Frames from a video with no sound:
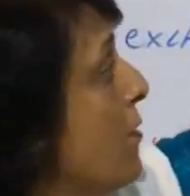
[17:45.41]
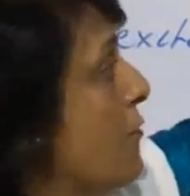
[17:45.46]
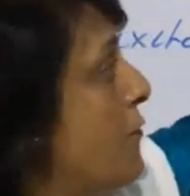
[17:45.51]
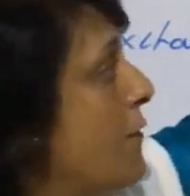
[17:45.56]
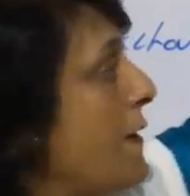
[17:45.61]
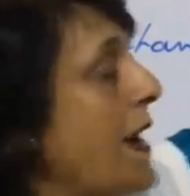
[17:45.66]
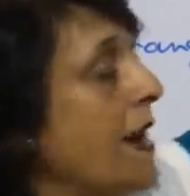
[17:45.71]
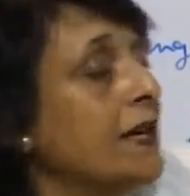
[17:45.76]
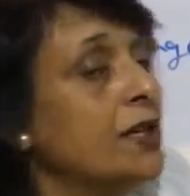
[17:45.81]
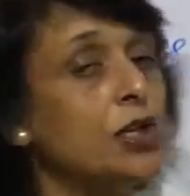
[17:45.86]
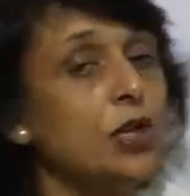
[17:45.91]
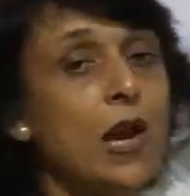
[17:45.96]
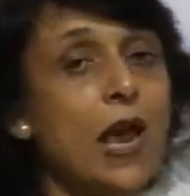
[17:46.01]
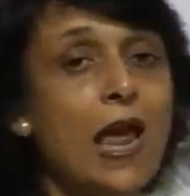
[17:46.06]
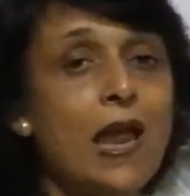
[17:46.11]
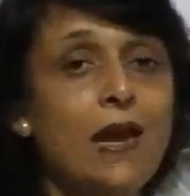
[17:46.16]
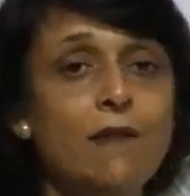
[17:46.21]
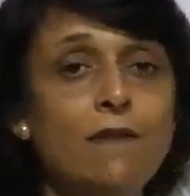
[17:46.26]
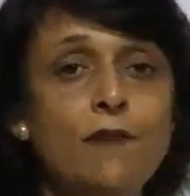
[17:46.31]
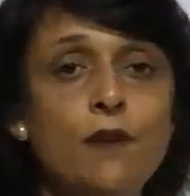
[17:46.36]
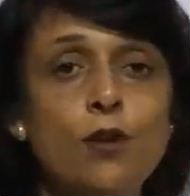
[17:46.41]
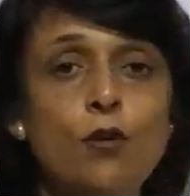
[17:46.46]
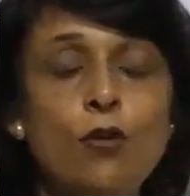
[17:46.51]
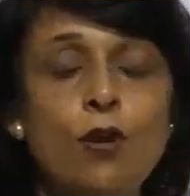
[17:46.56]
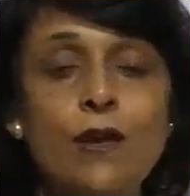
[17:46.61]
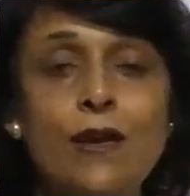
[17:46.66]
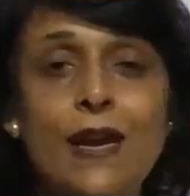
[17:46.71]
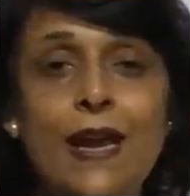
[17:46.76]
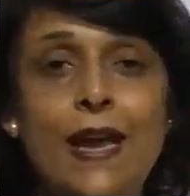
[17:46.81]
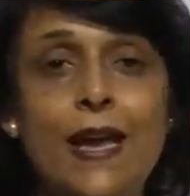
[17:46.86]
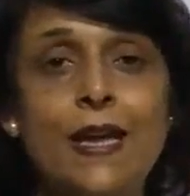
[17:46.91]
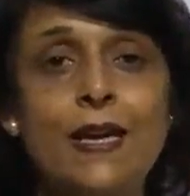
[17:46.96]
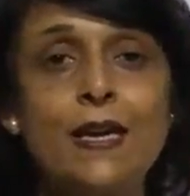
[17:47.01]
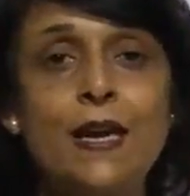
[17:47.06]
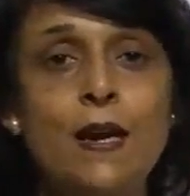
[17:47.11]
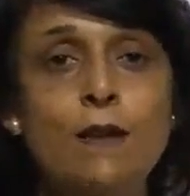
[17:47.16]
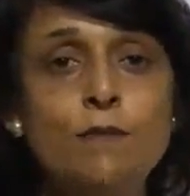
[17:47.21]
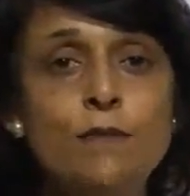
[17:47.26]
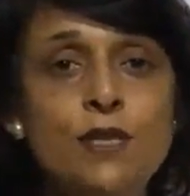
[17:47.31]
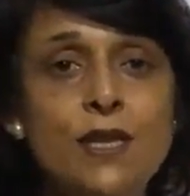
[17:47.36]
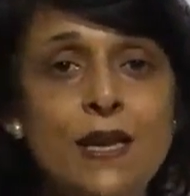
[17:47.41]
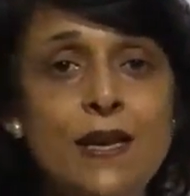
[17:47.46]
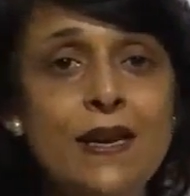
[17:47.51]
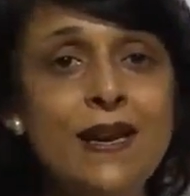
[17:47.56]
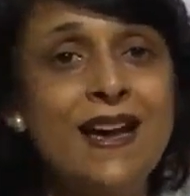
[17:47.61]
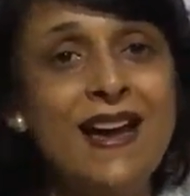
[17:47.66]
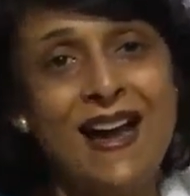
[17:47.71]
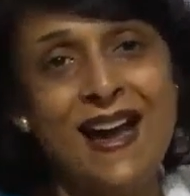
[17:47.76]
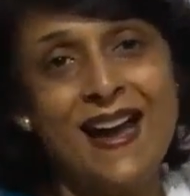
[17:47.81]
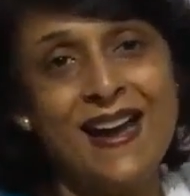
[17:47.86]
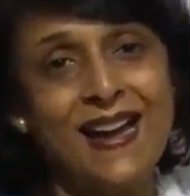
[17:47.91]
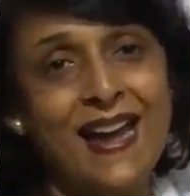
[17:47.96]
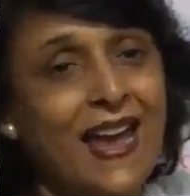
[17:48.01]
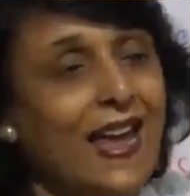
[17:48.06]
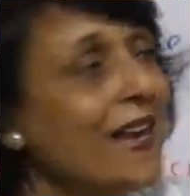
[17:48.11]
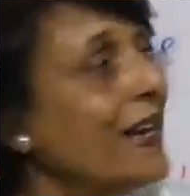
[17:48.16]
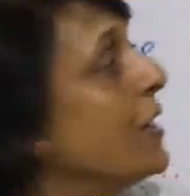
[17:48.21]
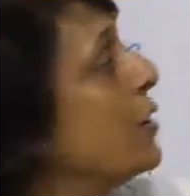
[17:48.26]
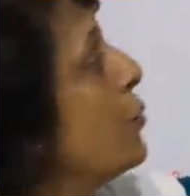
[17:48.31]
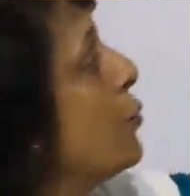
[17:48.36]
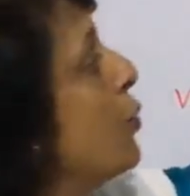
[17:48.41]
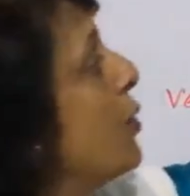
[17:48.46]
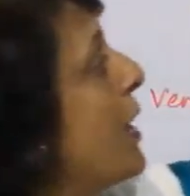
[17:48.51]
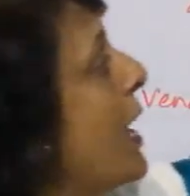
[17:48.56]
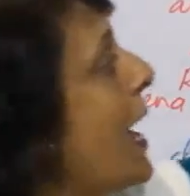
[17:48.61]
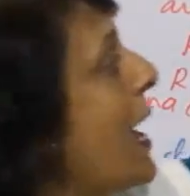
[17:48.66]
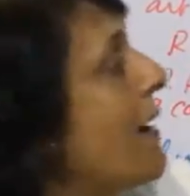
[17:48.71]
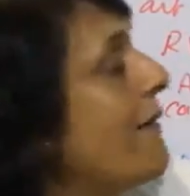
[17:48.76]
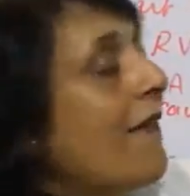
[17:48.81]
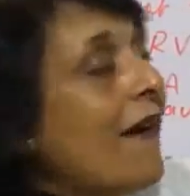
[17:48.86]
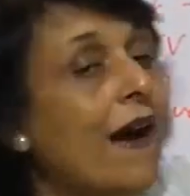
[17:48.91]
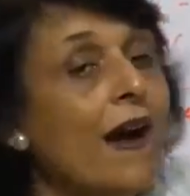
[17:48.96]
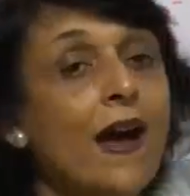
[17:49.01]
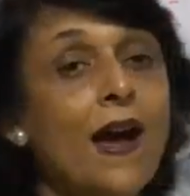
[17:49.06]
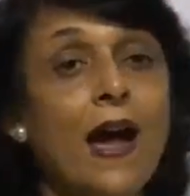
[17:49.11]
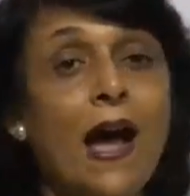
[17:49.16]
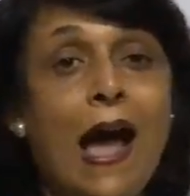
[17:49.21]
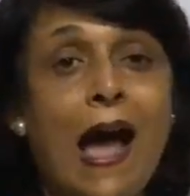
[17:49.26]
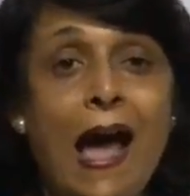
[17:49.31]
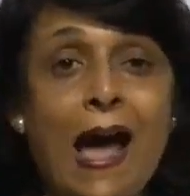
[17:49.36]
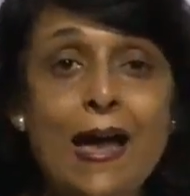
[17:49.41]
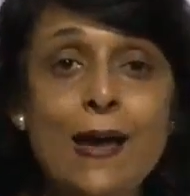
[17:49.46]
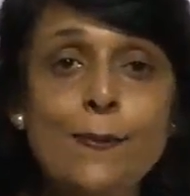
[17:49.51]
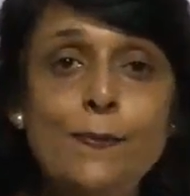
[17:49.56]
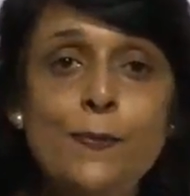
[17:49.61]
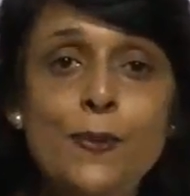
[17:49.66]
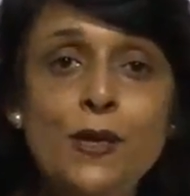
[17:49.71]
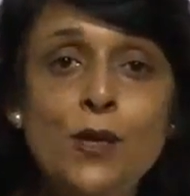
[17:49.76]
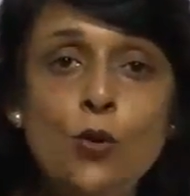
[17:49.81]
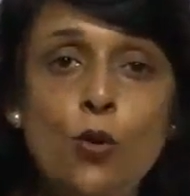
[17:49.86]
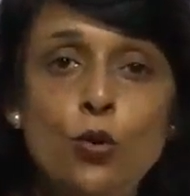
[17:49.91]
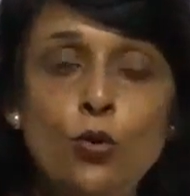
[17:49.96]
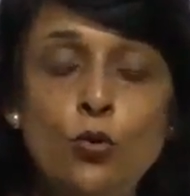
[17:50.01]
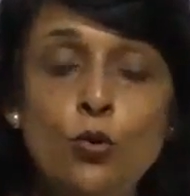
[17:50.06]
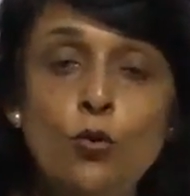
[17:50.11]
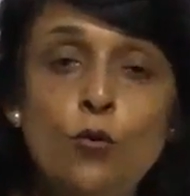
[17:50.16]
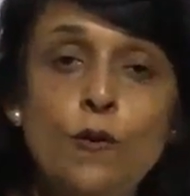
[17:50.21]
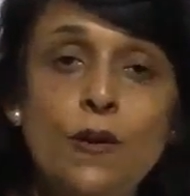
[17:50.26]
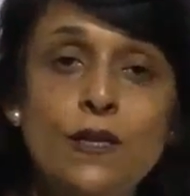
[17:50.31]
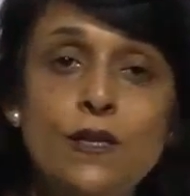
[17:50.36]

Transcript: Fresh alveolar air comes in, again it would have high PO2,